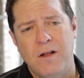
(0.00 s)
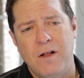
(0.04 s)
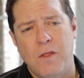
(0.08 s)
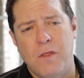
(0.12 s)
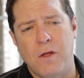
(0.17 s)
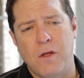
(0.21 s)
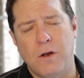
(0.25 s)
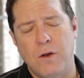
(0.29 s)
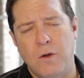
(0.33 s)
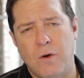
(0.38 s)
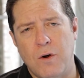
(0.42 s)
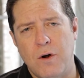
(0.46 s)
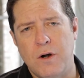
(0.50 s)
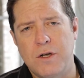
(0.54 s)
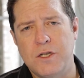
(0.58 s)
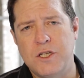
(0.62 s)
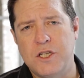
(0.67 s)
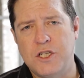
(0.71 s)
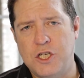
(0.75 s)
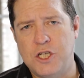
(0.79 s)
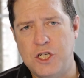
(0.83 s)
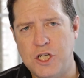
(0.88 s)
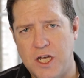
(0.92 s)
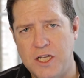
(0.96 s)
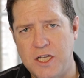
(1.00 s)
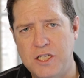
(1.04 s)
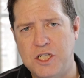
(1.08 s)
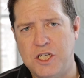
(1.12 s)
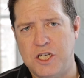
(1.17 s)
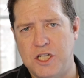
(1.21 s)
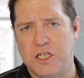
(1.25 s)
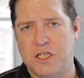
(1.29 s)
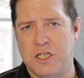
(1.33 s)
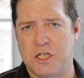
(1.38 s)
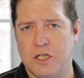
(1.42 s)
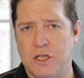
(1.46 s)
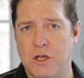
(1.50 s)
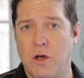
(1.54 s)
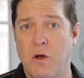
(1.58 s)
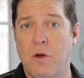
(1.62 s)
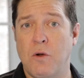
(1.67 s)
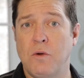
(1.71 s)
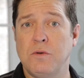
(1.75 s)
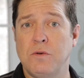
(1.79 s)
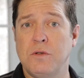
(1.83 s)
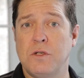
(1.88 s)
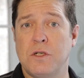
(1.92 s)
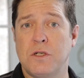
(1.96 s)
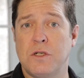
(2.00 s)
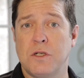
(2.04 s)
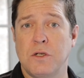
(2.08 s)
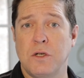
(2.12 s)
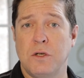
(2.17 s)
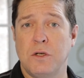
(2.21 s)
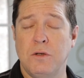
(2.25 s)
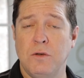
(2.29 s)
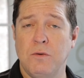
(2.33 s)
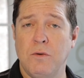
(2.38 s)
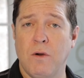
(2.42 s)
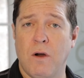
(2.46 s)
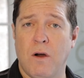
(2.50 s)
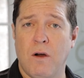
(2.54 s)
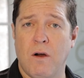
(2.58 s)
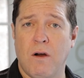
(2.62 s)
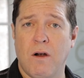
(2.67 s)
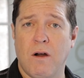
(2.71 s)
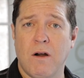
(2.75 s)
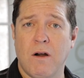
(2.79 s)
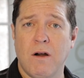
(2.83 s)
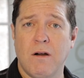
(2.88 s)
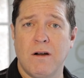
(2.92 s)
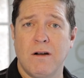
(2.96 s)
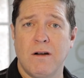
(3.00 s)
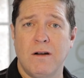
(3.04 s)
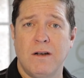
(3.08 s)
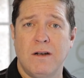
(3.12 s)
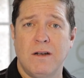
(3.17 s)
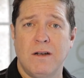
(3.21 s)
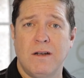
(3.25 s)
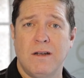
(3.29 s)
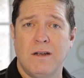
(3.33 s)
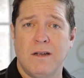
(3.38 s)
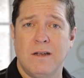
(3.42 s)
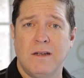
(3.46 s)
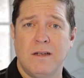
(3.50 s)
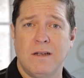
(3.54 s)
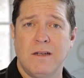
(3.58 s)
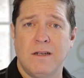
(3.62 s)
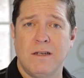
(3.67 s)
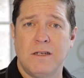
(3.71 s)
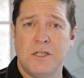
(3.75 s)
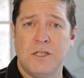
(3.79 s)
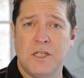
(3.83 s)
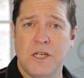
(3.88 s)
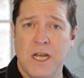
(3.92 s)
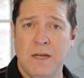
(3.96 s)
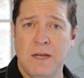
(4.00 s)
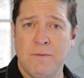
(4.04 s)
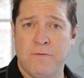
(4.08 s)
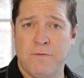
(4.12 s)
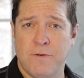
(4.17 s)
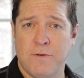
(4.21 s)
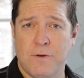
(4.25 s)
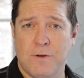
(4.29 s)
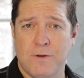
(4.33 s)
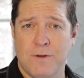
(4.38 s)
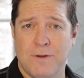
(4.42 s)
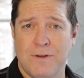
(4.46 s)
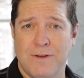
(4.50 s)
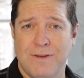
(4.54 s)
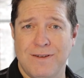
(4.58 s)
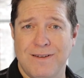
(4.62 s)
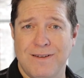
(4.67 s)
the Lord judges those who are shameful.